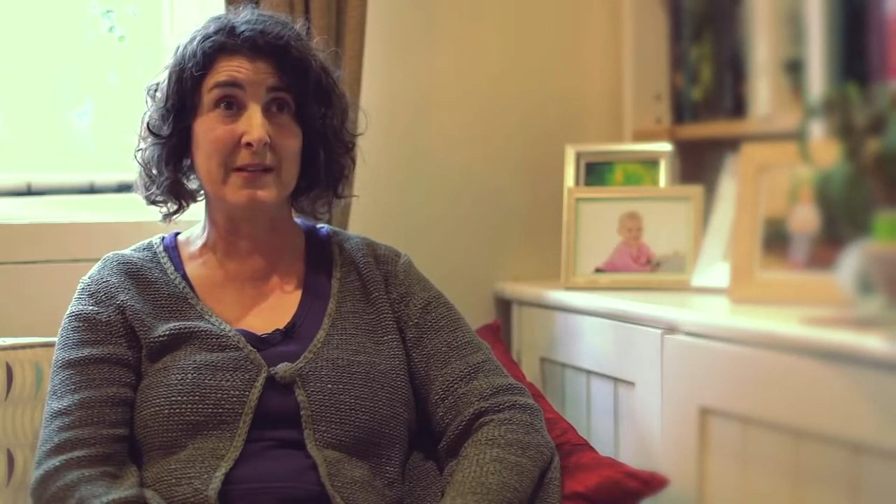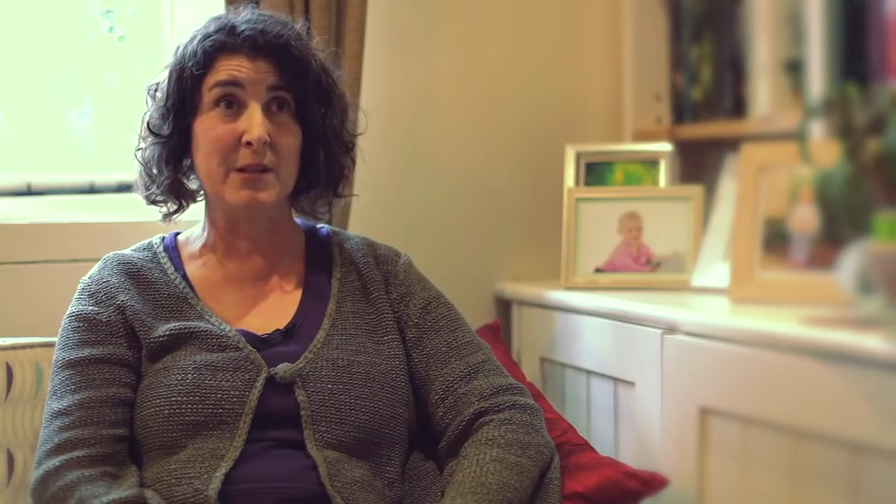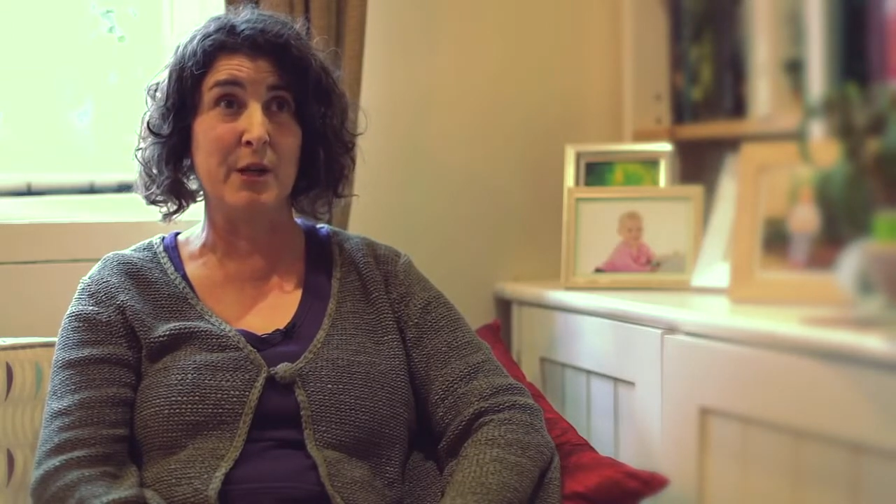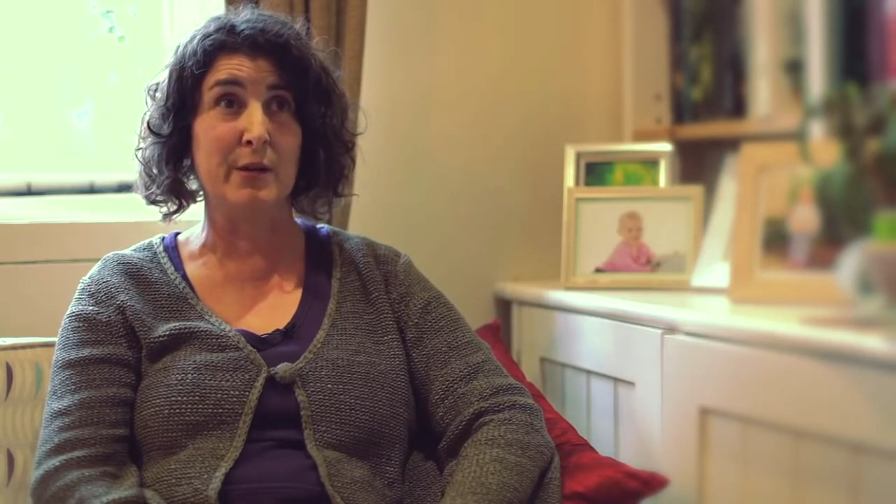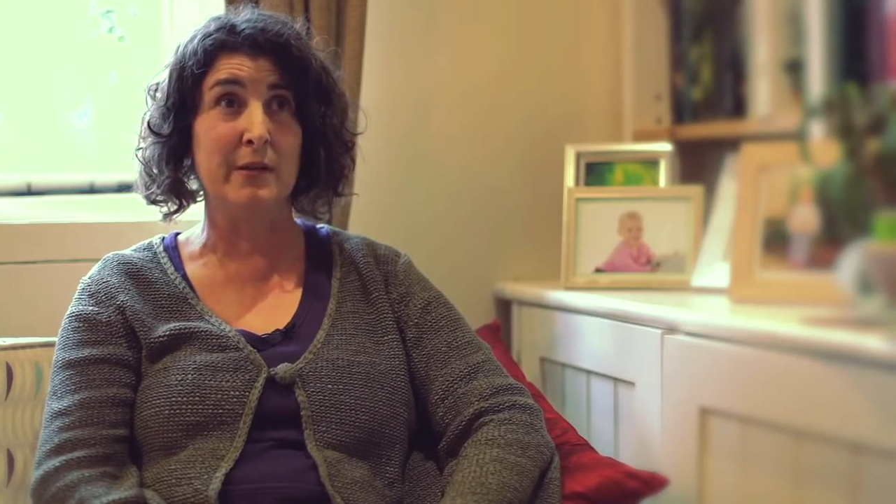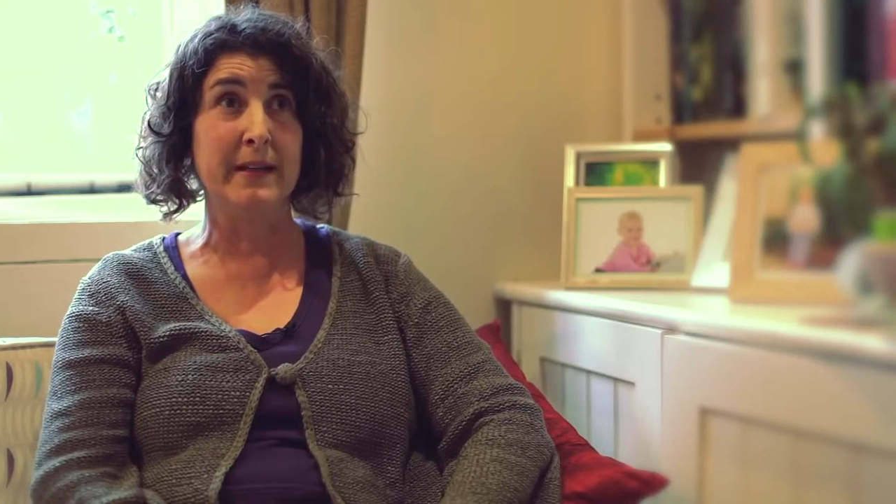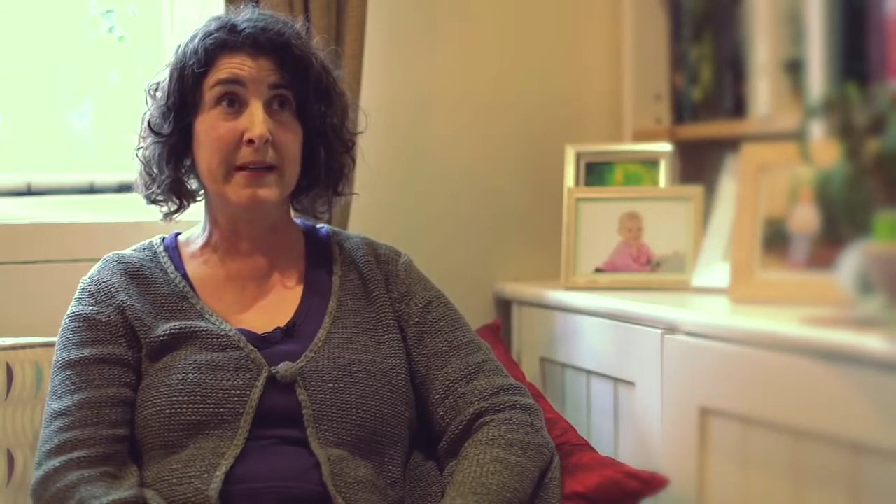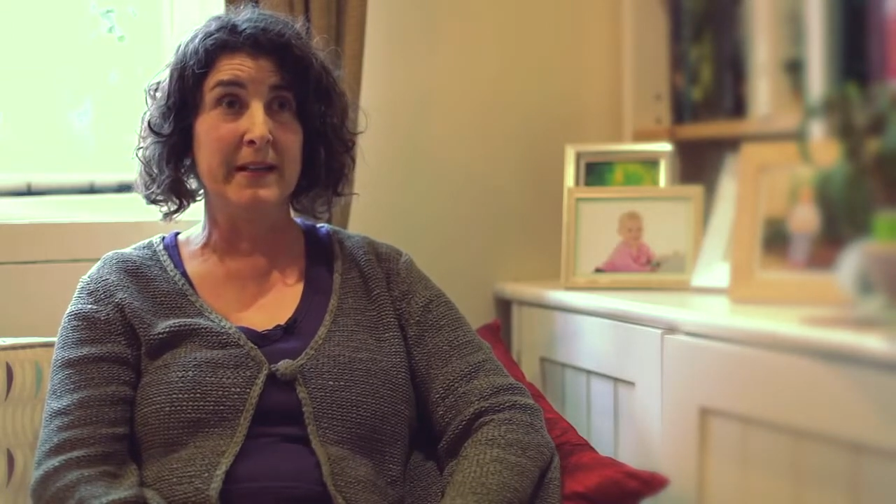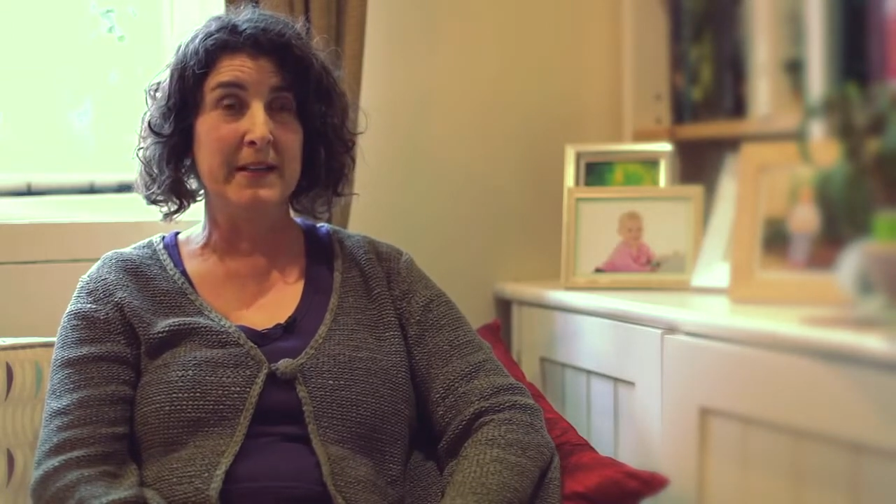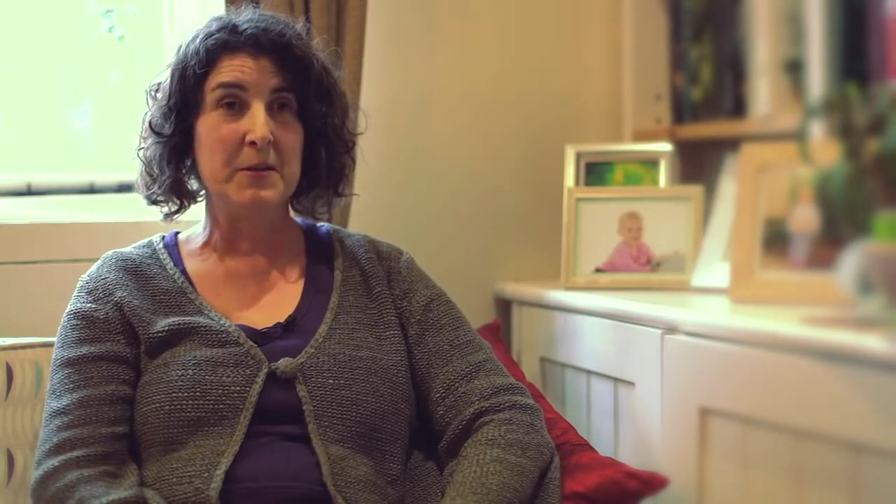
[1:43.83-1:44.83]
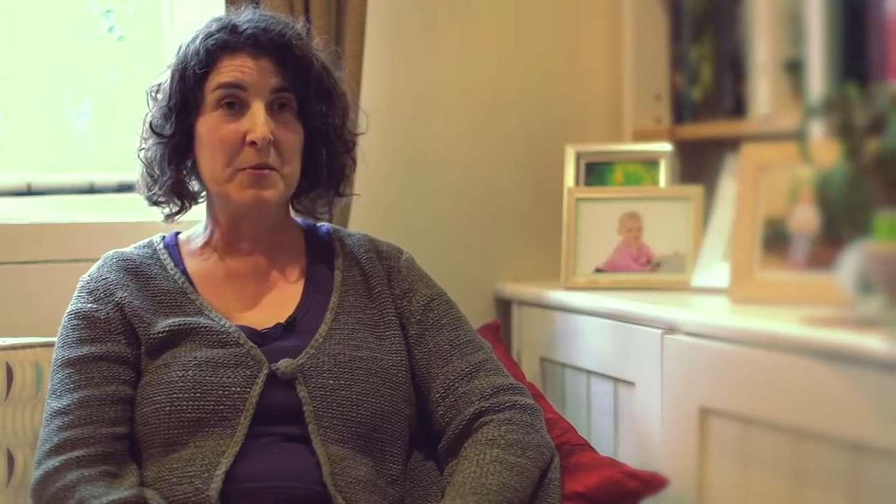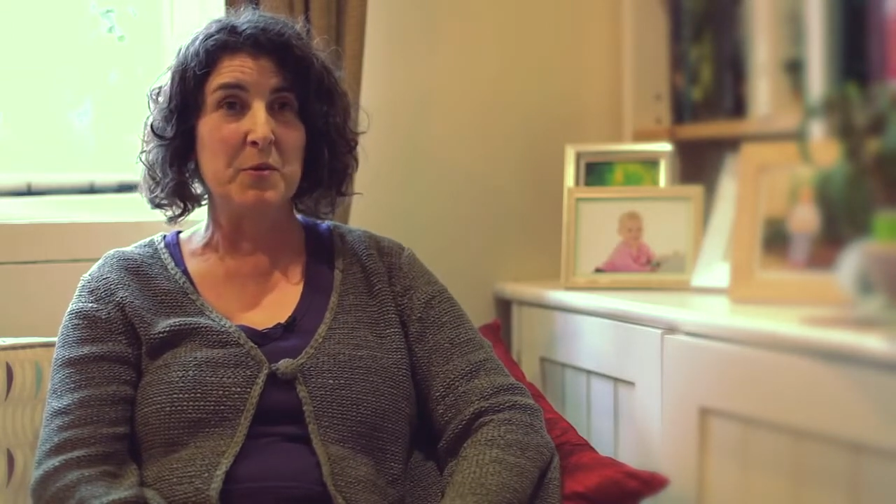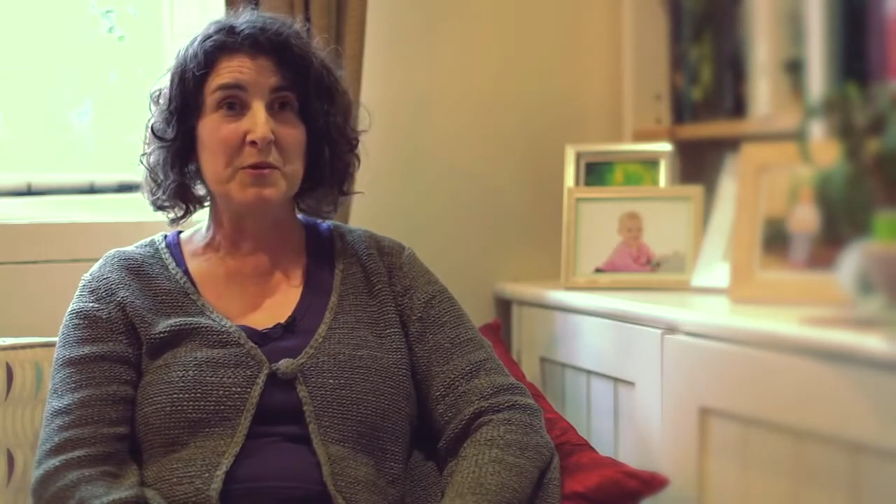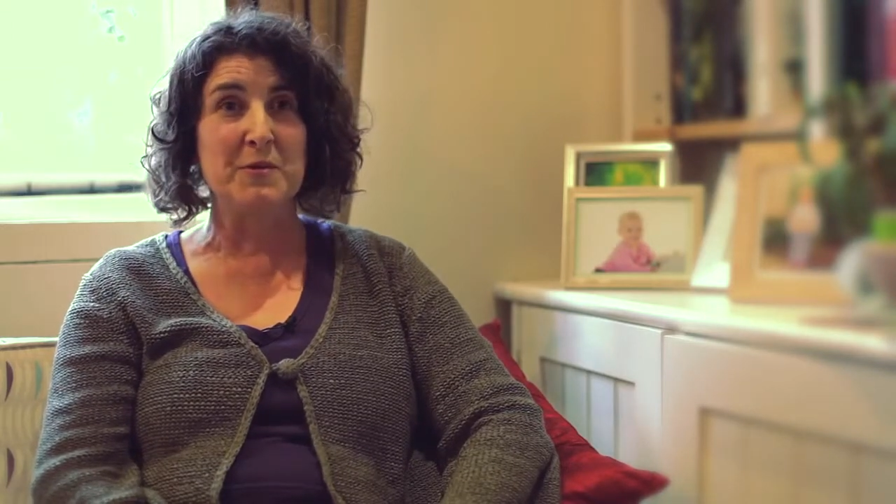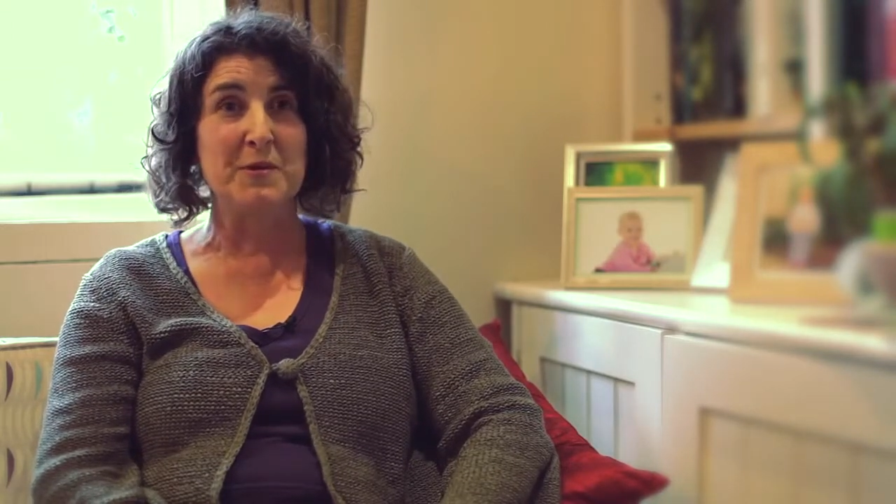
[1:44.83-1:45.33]
so it
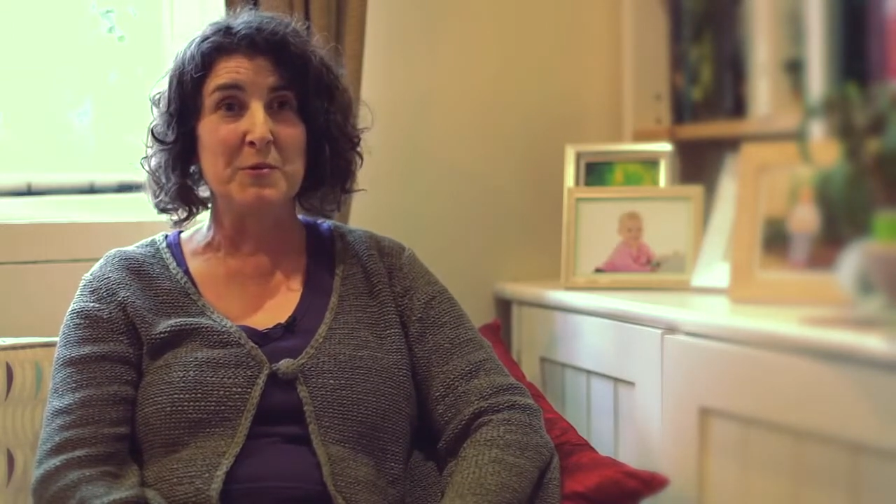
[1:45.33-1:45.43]
wasn't the